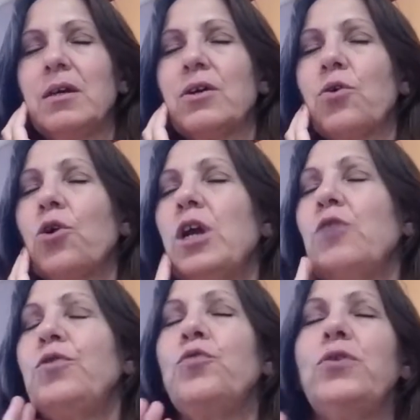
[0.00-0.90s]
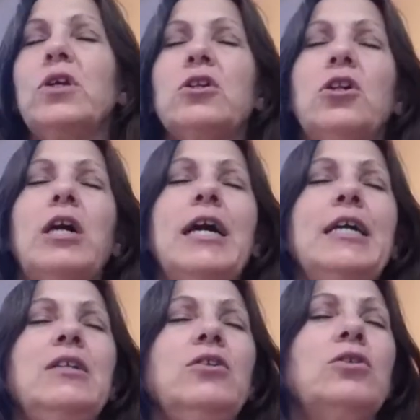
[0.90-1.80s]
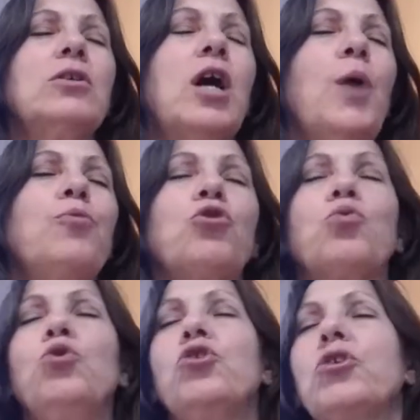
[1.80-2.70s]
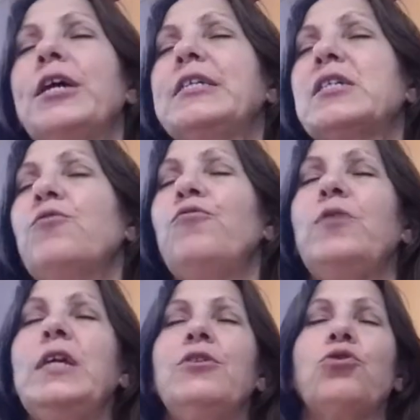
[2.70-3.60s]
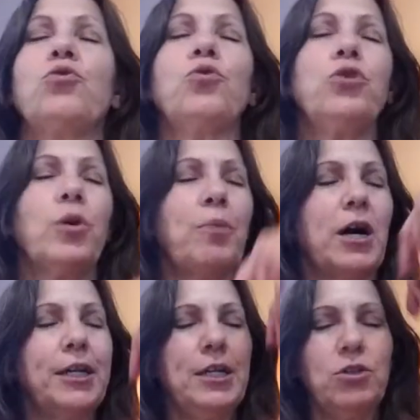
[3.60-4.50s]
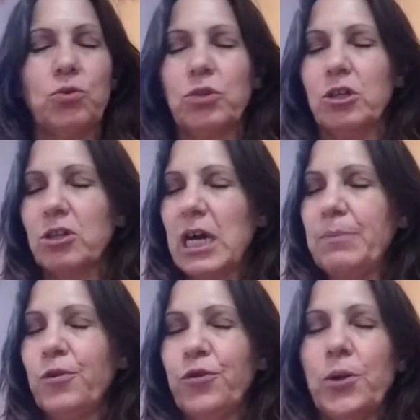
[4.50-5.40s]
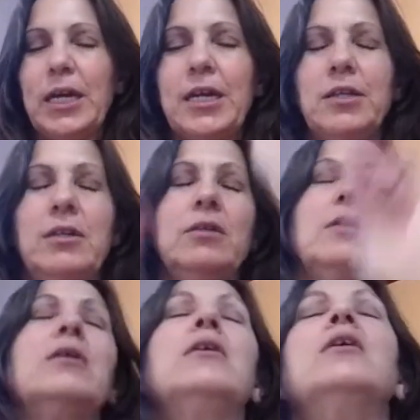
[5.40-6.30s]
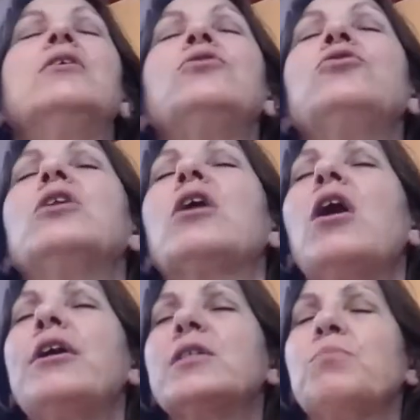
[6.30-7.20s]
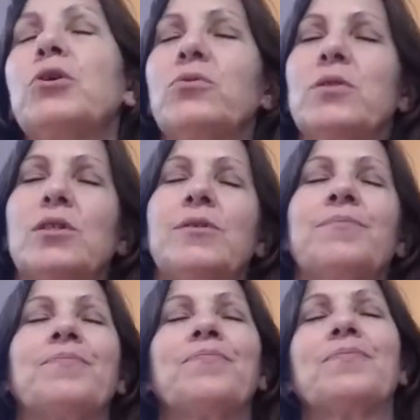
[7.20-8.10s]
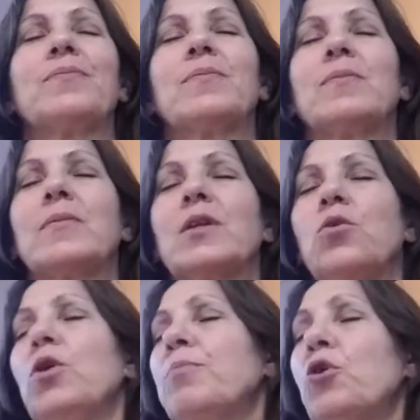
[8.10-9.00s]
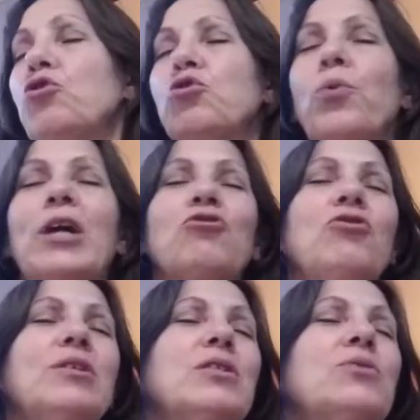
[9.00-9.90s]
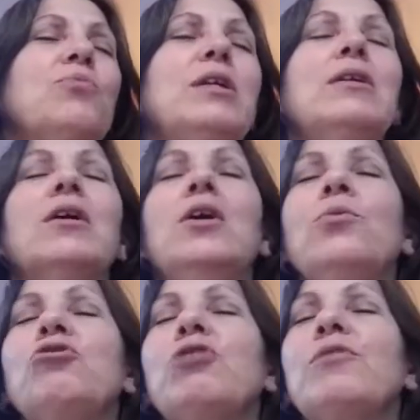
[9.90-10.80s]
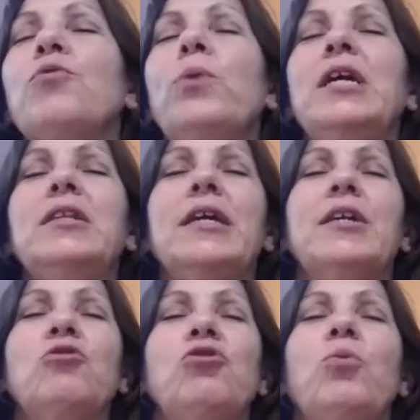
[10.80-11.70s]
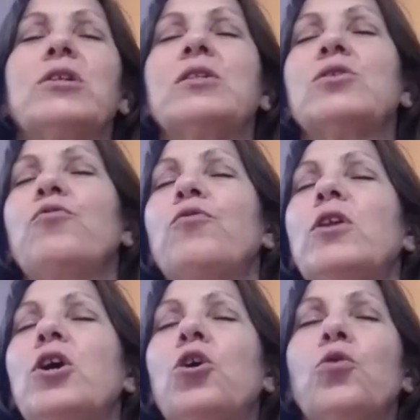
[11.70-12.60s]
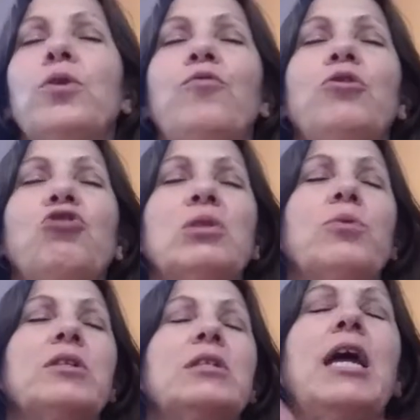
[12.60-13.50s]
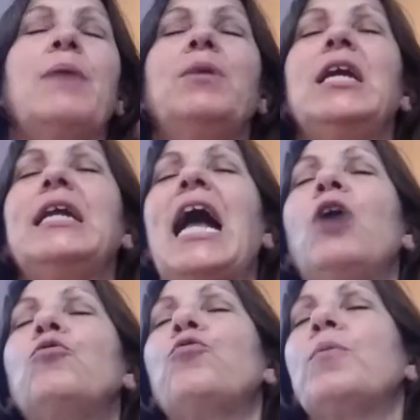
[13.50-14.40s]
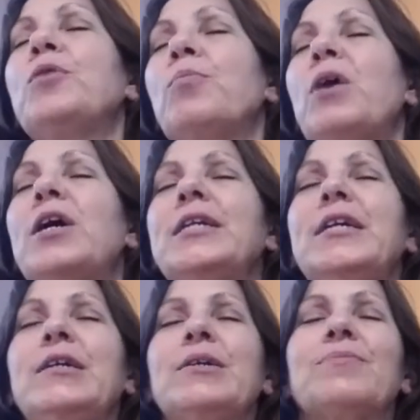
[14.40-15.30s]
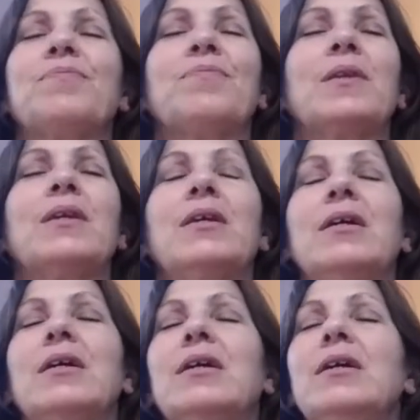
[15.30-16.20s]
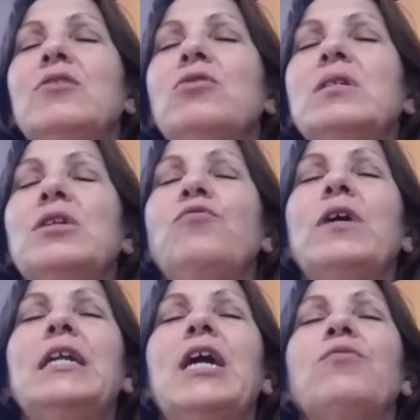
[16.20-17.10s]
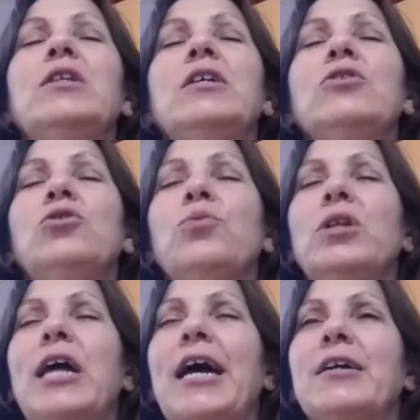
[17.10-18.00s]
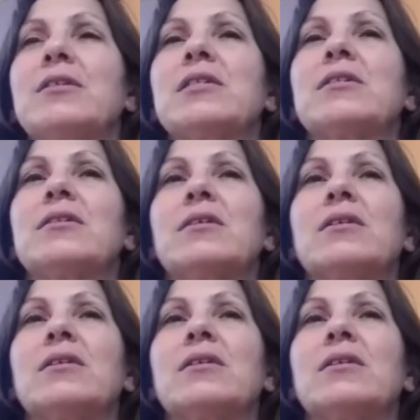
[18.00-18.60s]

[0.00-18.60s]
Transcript: Or if you feel inclined, up through your legs and feet, through your body, through the top of your head, to the cosmos, or both directions, whichever way the energy wants to flow, if it just wants emanate out from your body. Just invite everything to relax.